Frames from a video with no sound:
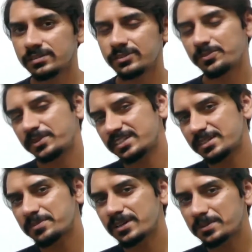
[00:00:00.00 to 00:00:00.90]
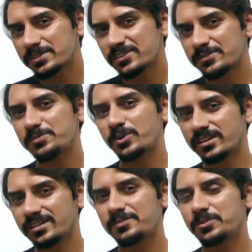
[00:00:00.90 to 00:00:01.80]
So basic purpose of the
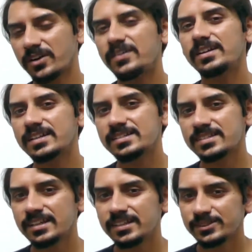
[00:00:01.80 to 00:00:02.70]
pointer to pointer is,